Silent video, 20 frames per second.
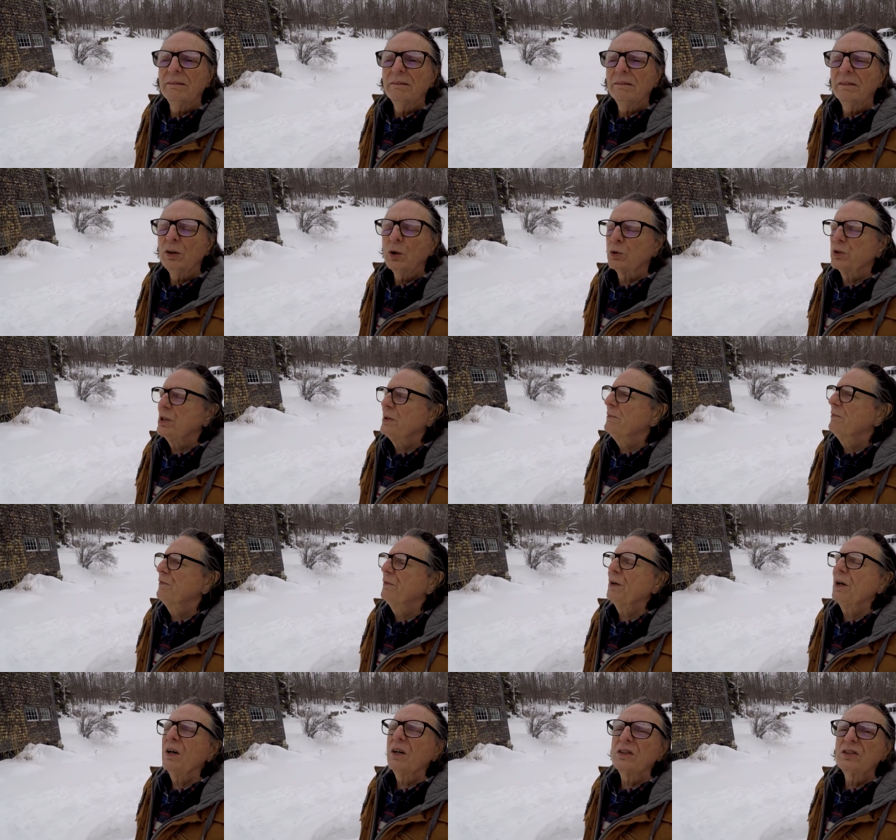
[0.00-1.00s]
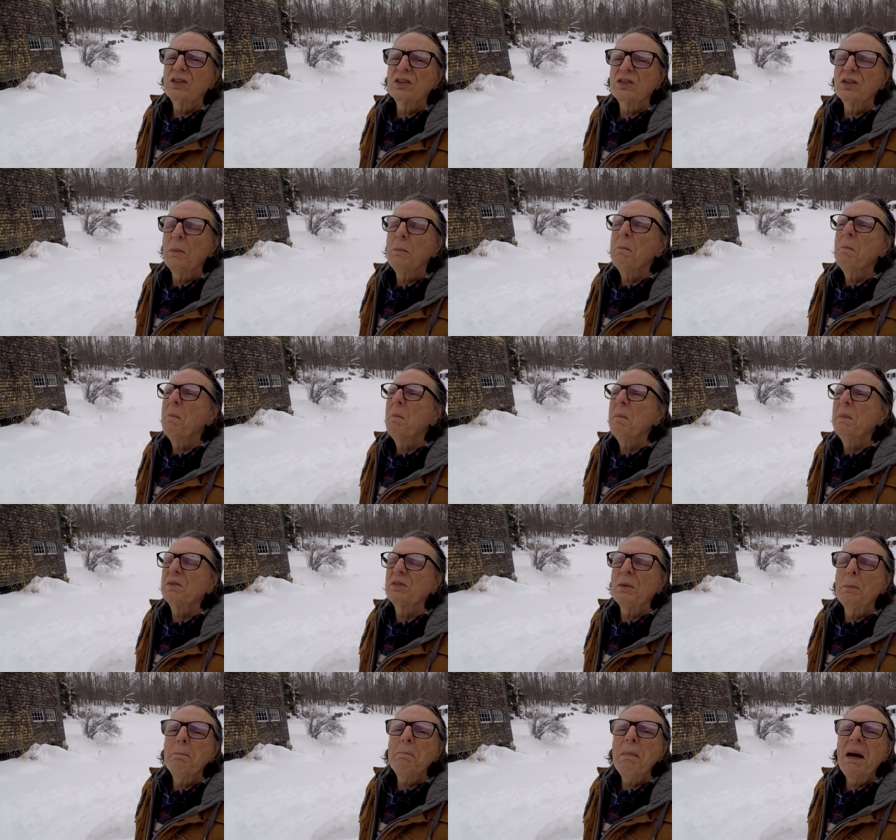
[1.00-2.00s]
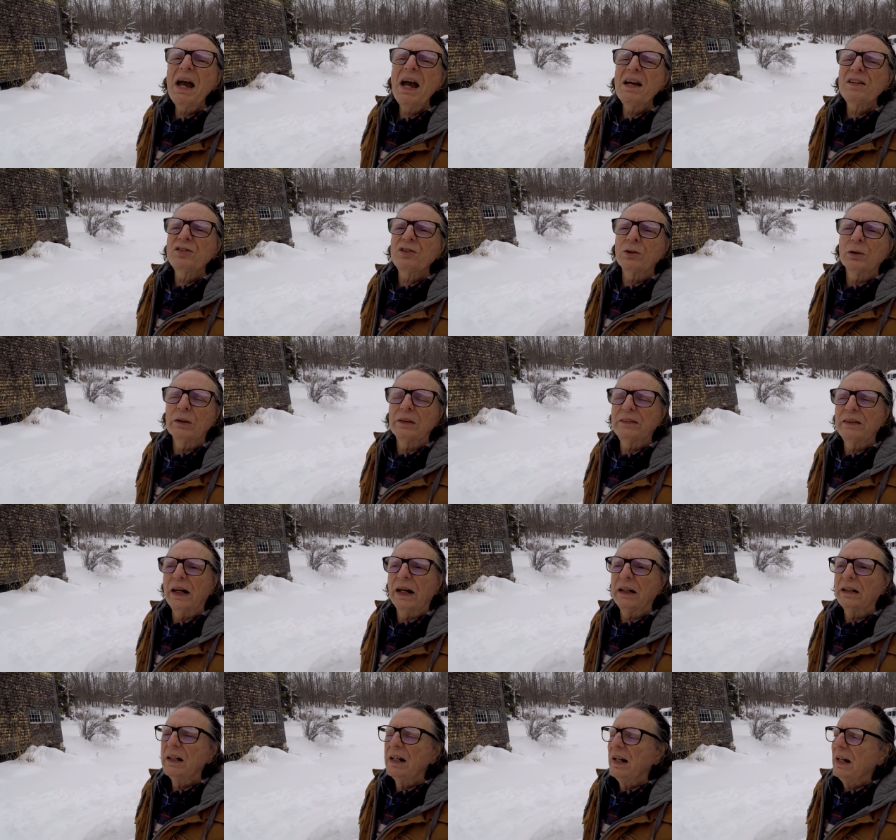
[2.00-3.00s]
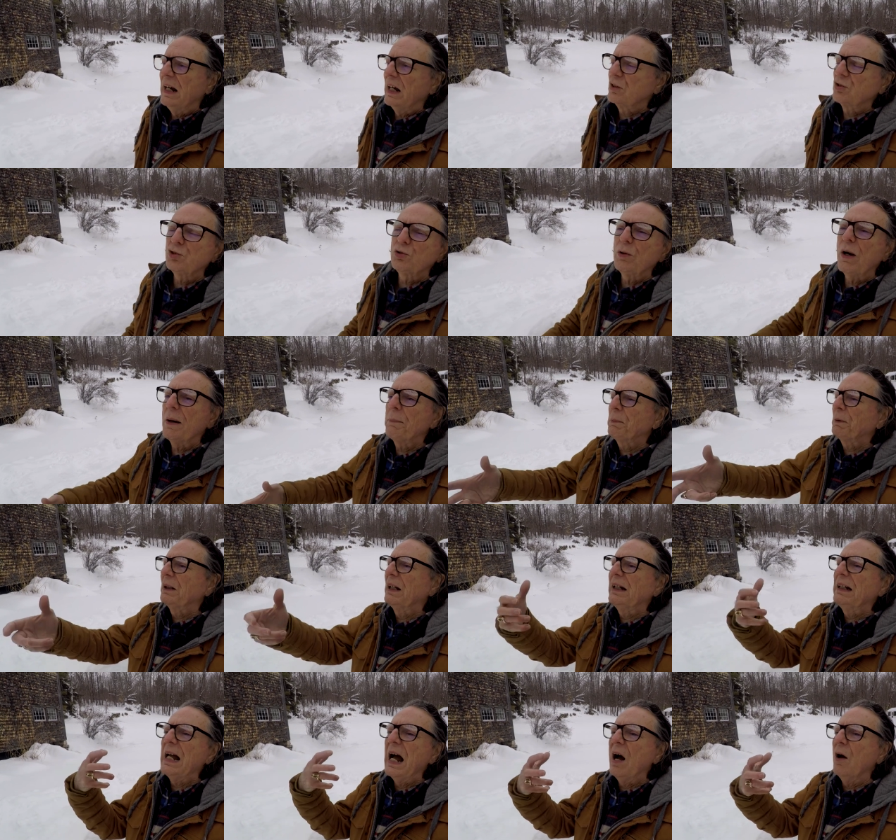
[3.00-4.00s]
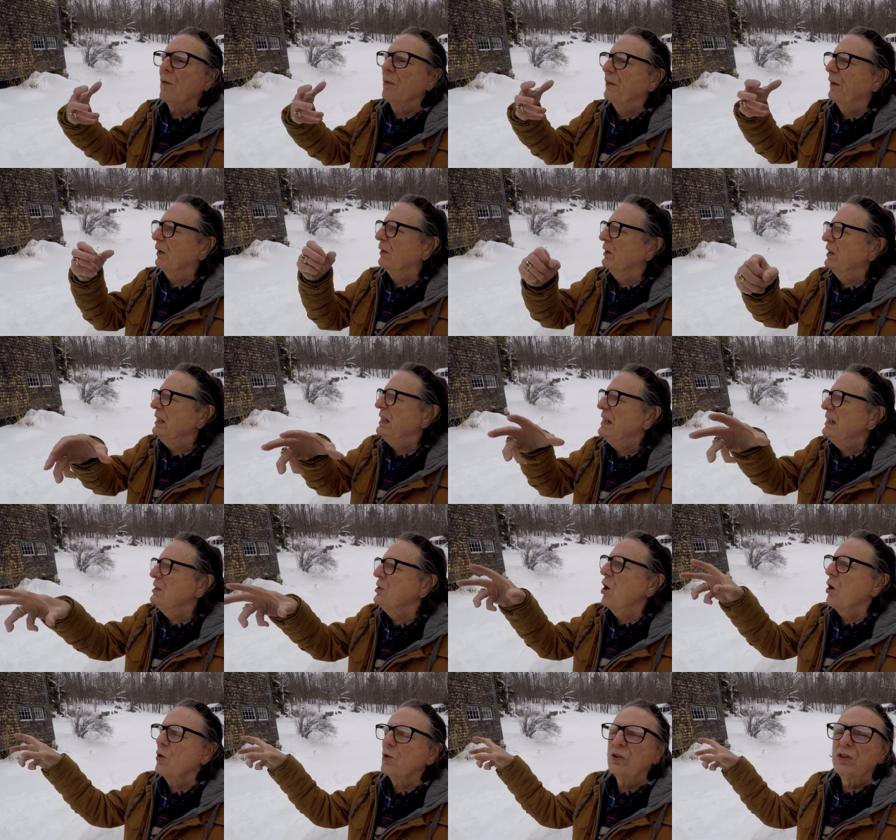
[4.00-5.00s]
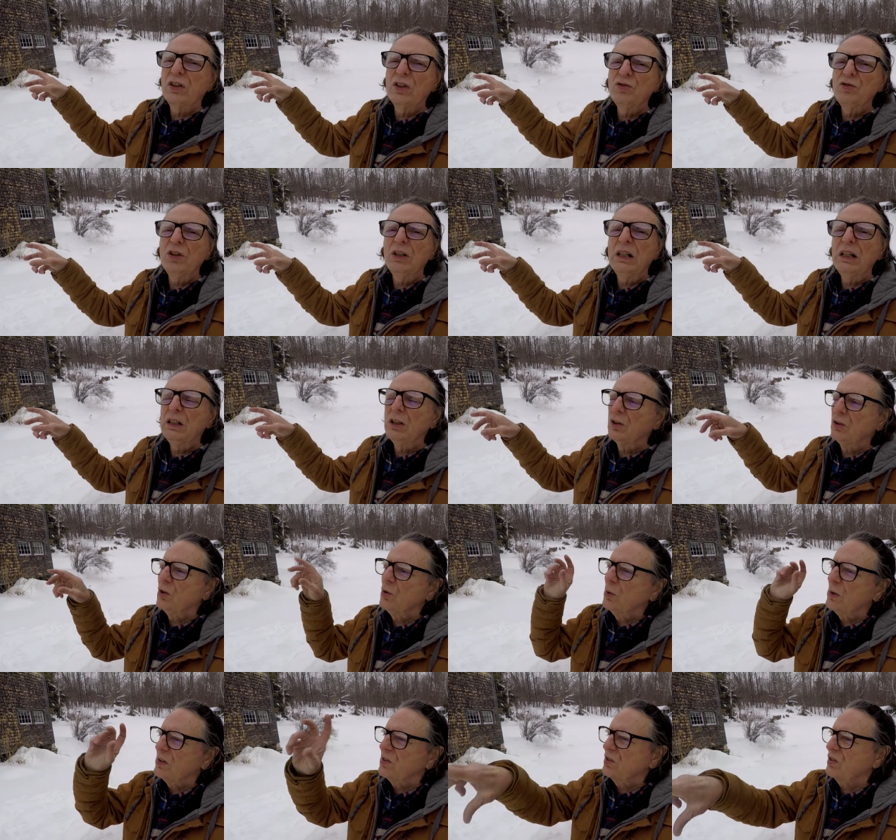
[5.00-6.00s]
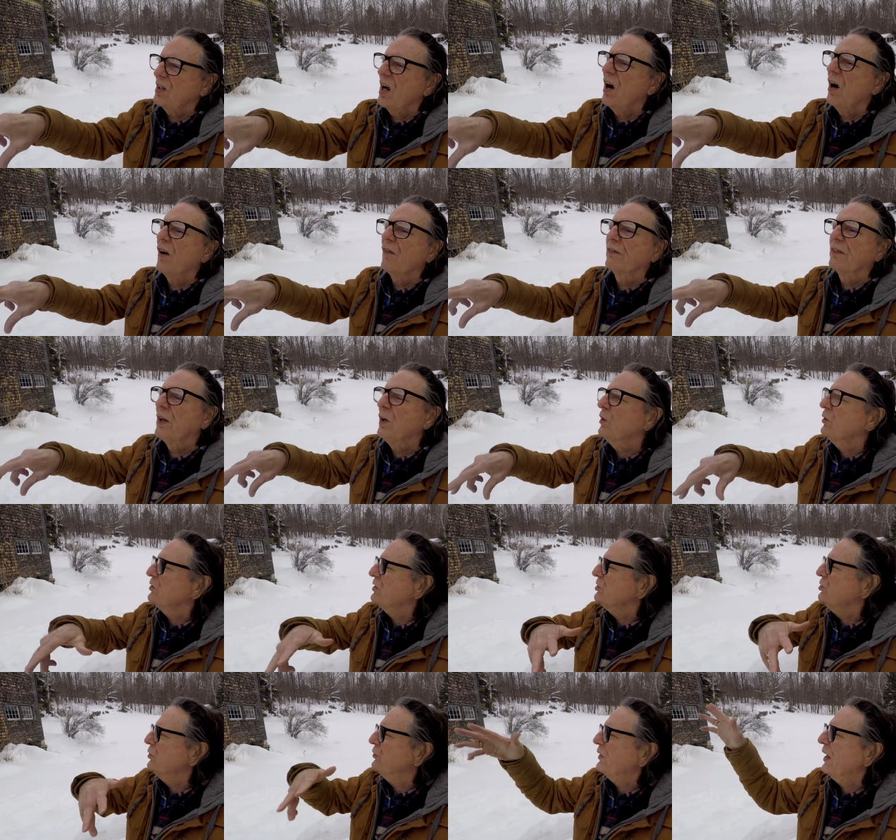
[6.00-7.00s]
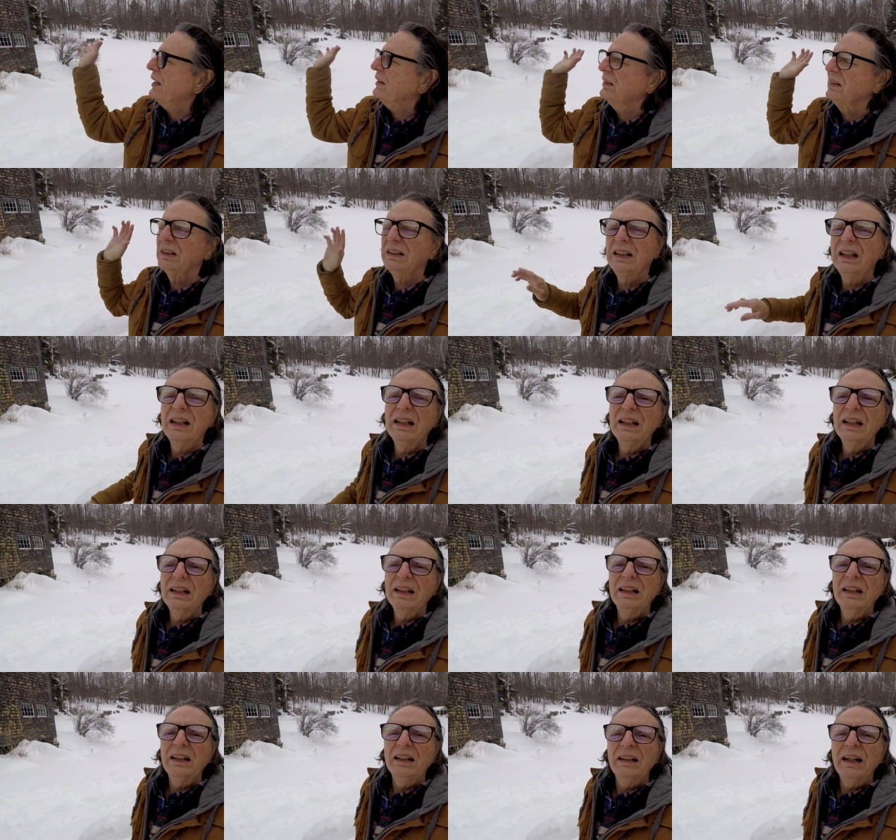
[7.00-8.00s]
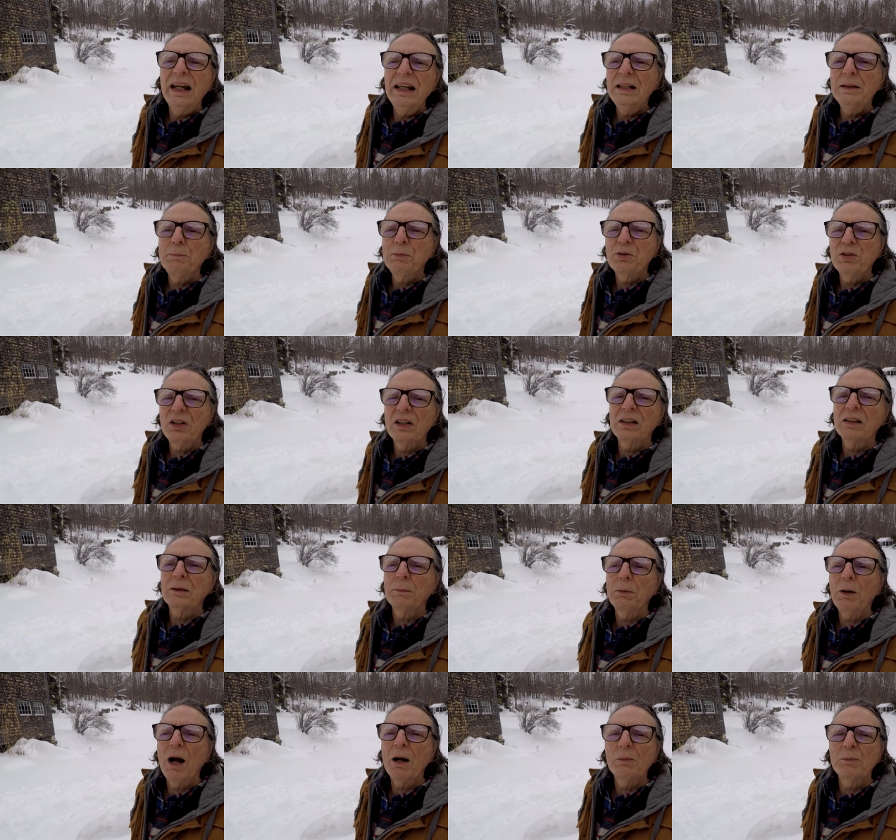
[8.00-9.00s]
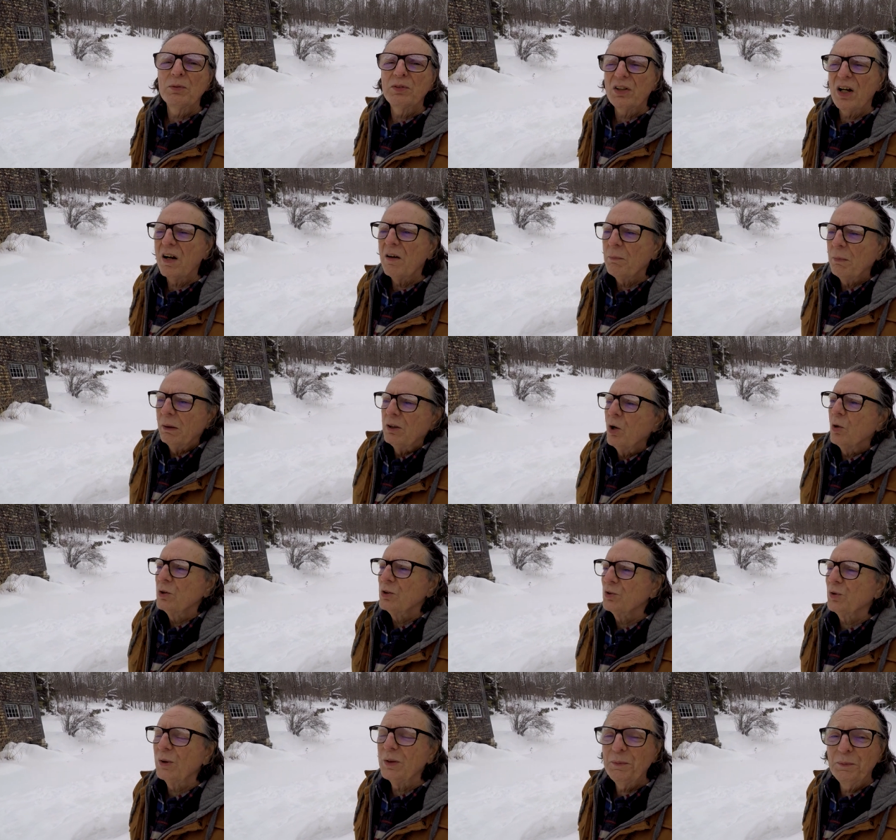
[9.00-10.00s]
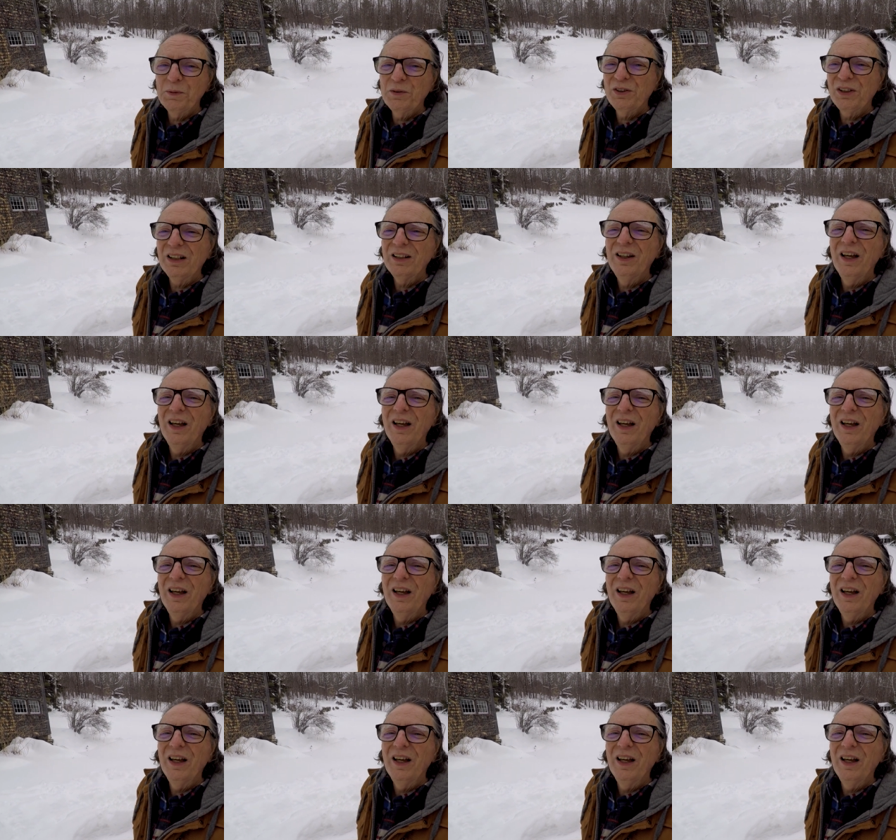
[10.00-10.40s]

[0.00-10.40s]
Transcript: You know, Tim Ferriss is a, is a master at that. Extrapolate out the key nodes that you need to do and solve those, and you've got 80% of the problem solved by knowing 20%